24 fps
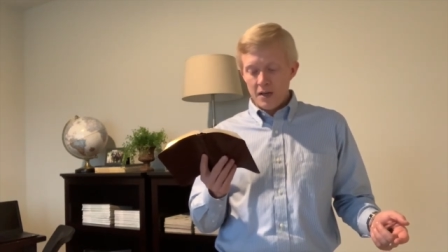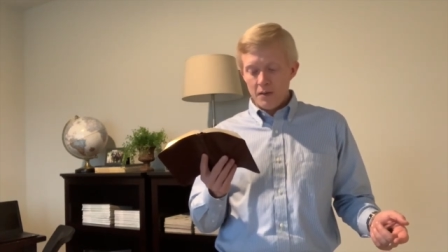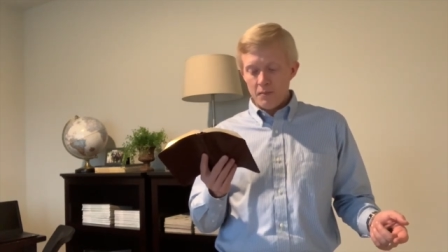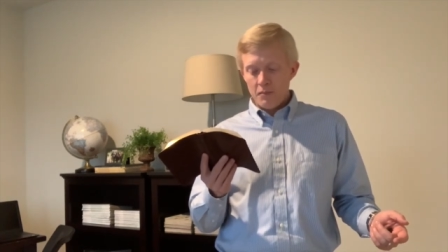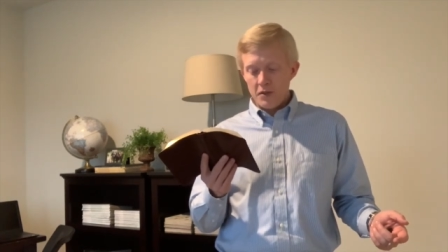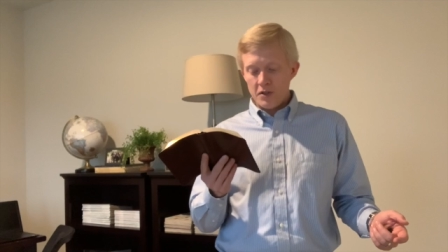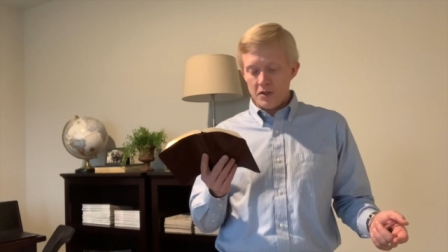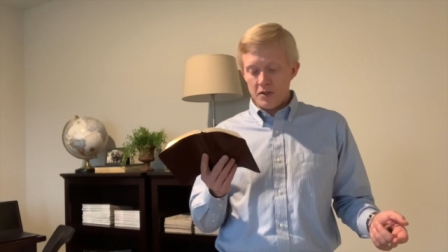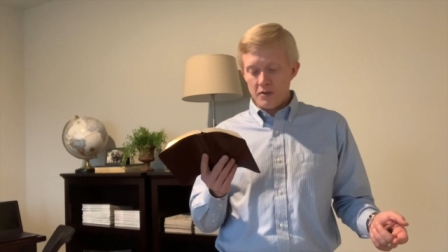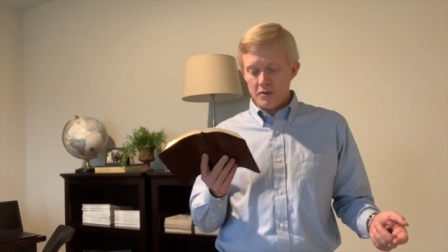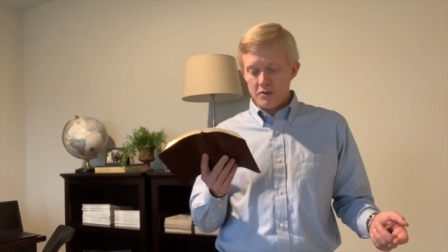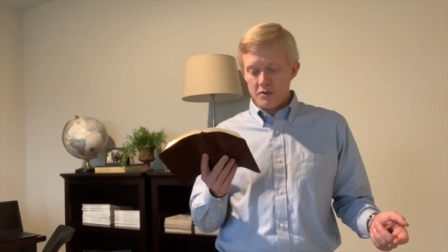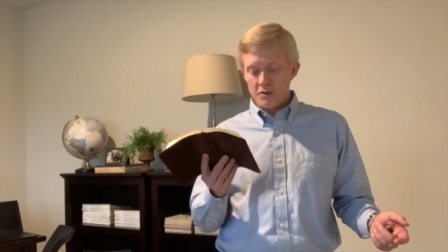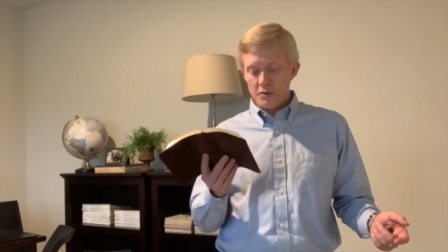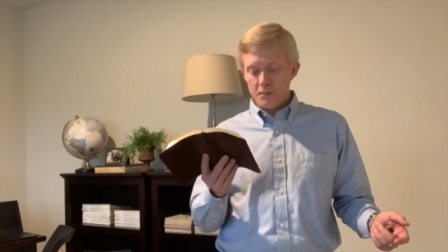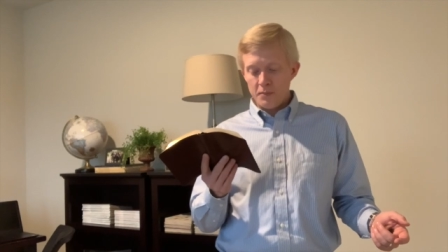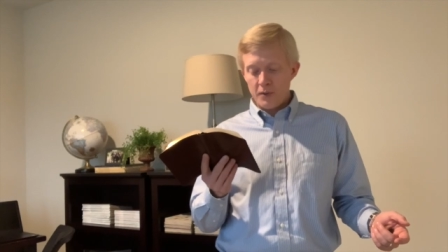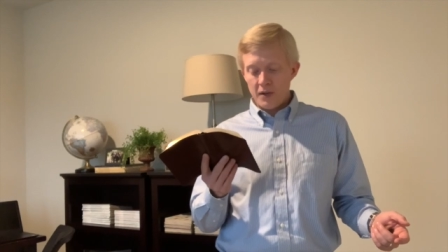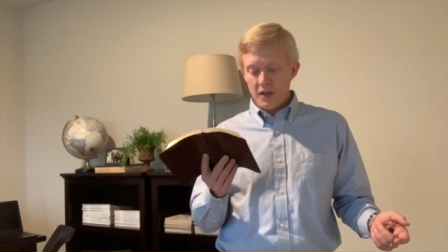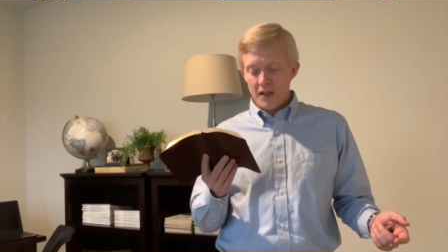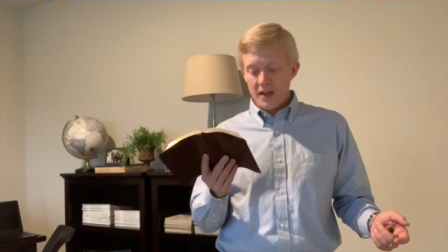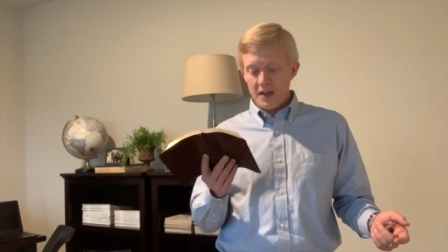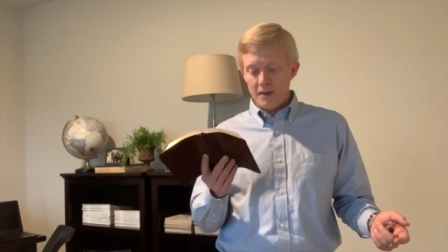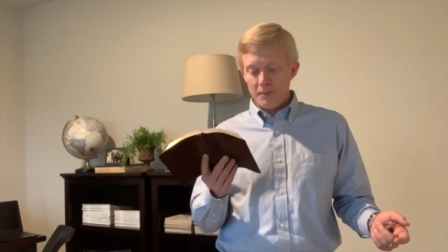but those who
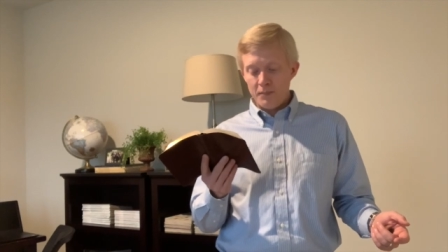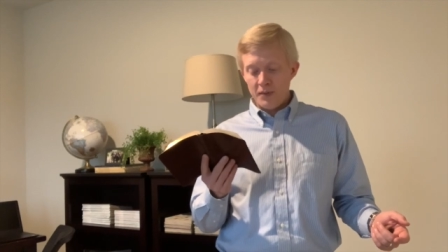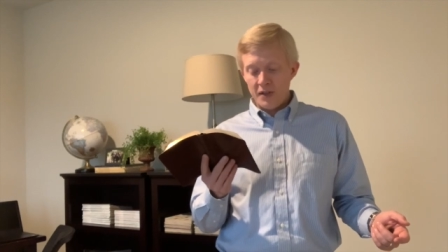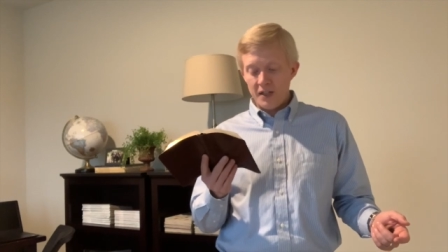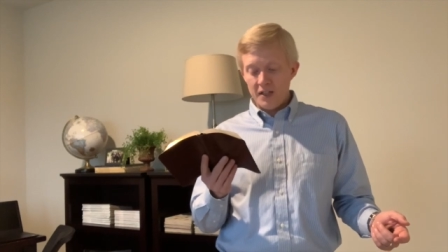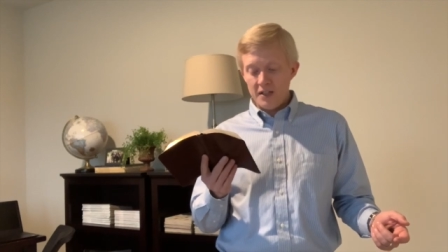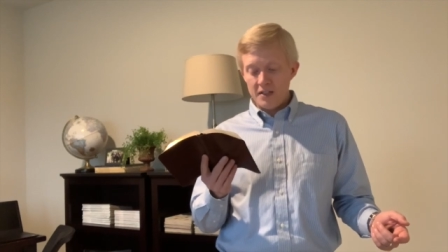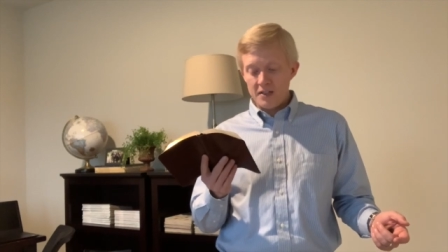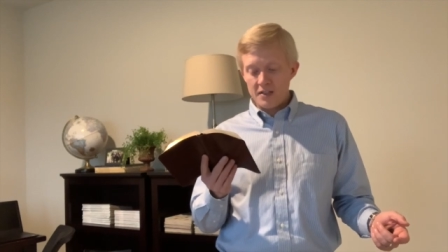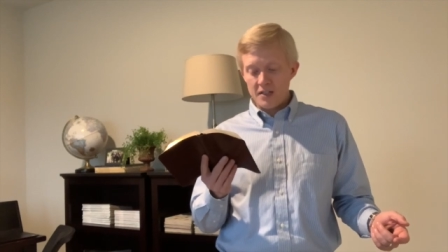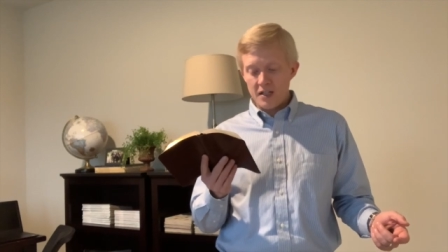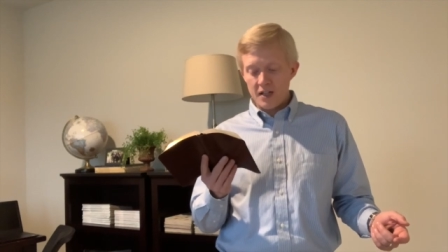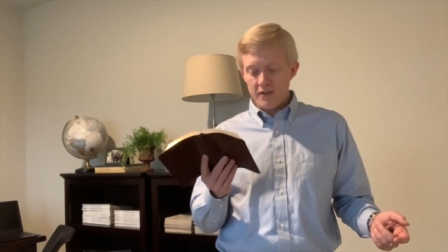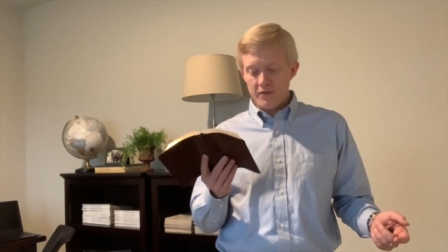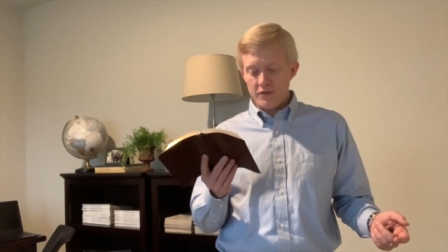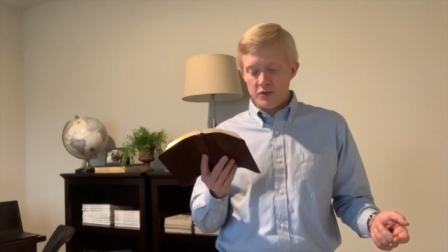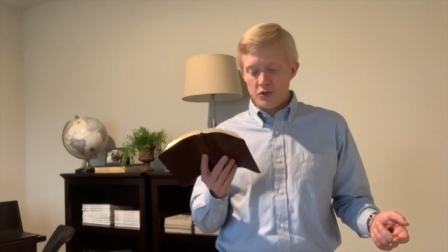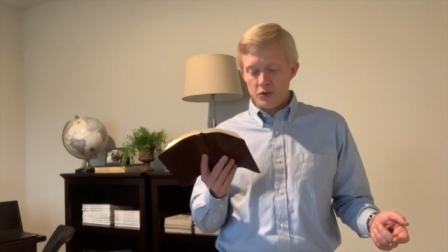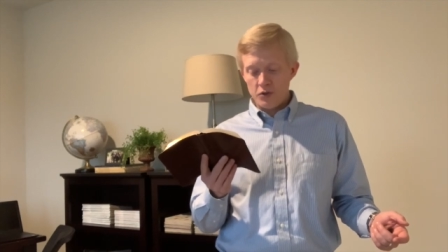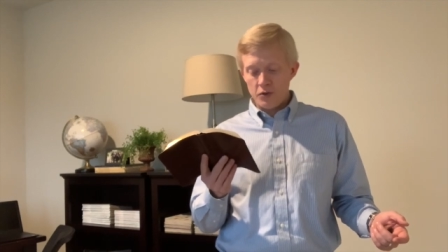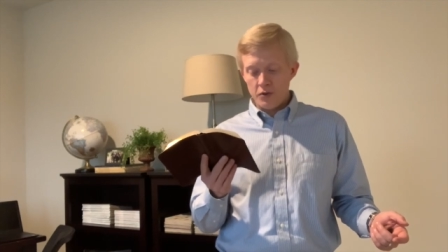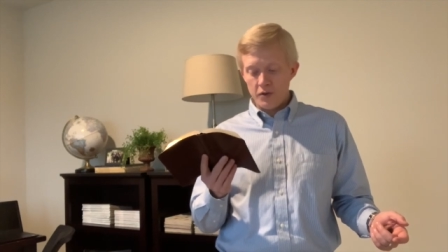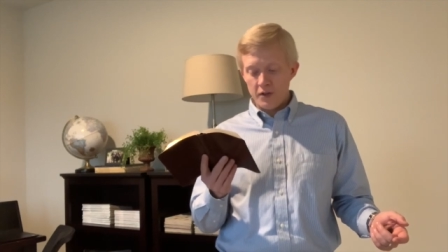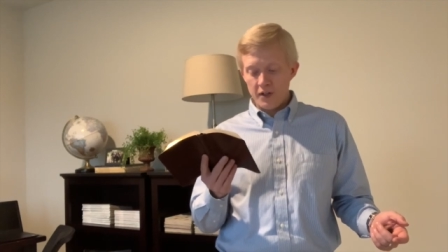plan peace have
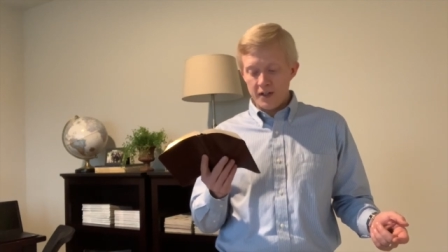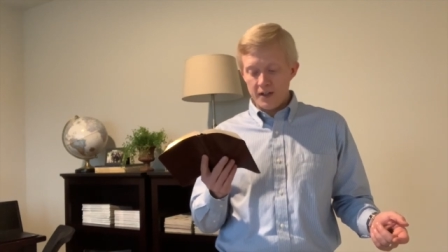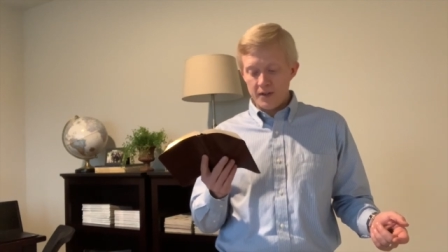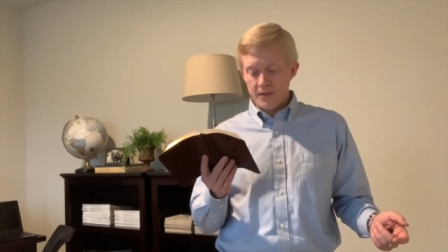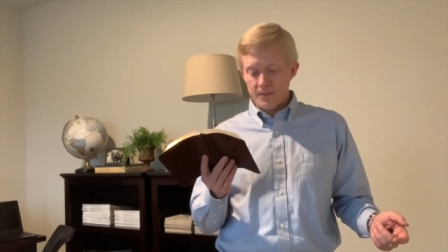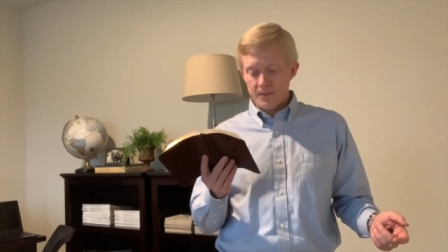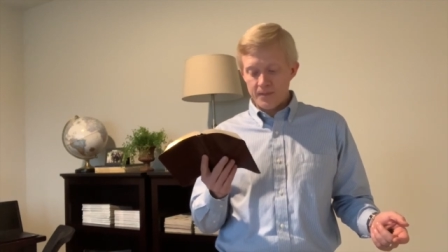joy.